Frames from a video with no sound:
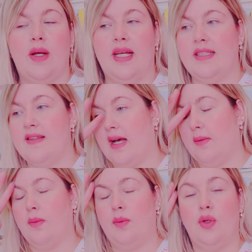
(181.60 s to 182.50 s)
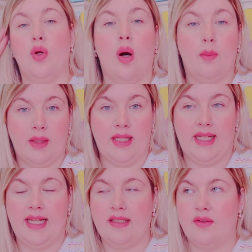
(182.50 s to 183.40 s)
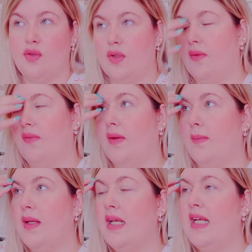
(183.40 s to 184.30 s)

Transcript: way to how I would normally illustrate with them.